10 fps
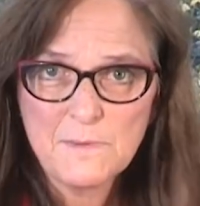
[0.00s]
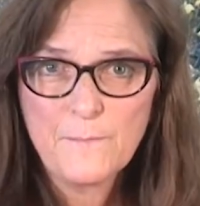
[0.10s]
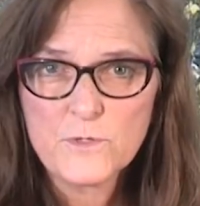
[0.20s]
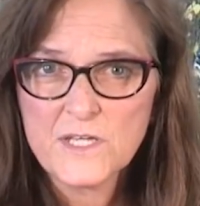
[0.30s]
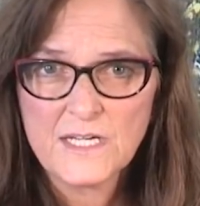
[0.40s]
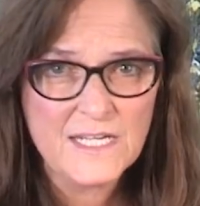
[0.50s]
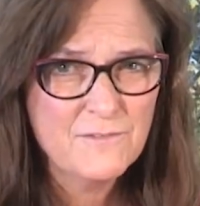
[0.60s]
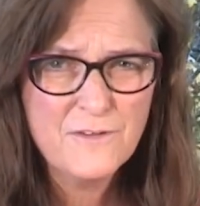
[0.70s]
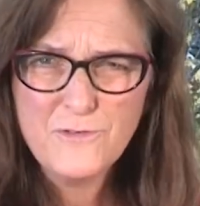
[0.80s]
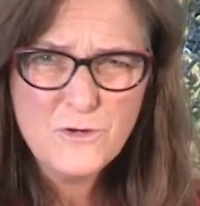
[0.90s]
to be presented.
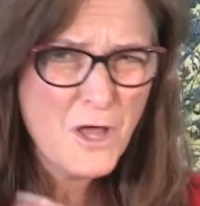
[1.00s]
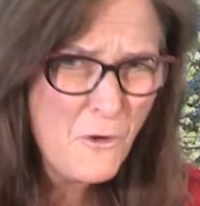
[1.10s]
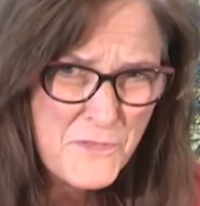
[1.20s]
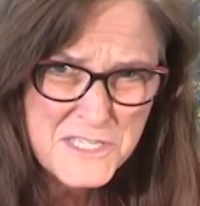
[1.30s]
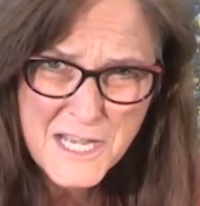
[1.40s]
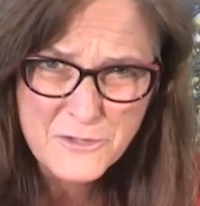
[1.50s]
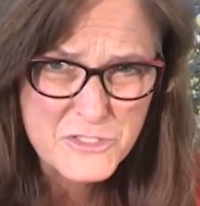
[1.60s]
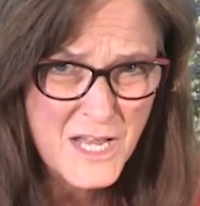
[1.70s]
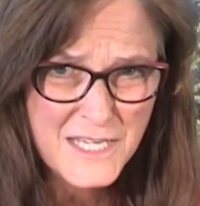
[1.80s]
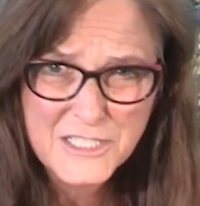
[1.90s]
Even if you know the
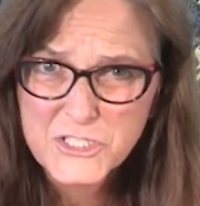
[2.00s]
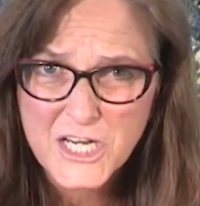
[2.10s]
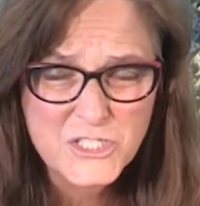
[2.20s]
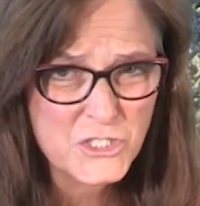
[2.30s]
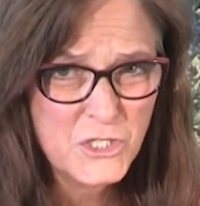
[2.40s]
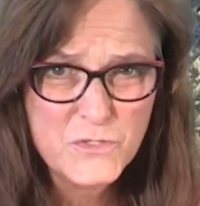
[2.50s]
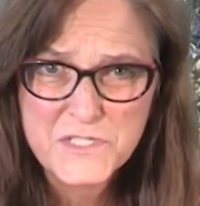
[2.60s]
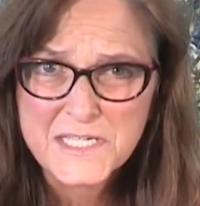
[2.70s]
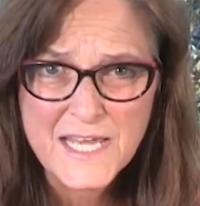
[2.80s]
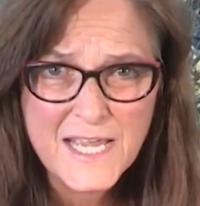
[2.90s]
seller's not going to change the
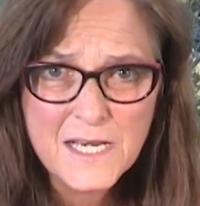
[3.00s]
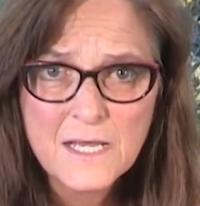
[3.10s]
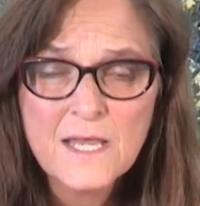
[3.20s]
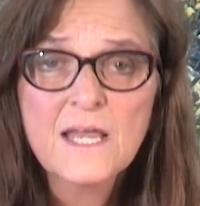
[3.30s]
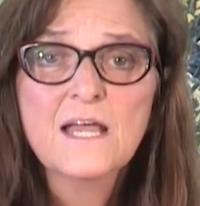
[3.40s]
closing date,